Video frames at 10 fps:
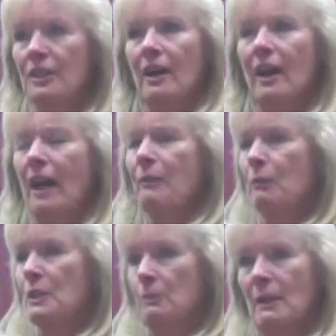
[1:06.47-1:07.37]
yeah. I mean,
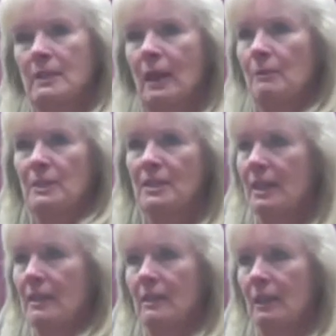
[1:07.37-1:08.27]
we spent time. We
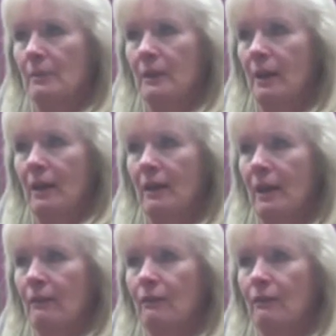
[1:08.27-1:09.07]
stayed in Lebanon, and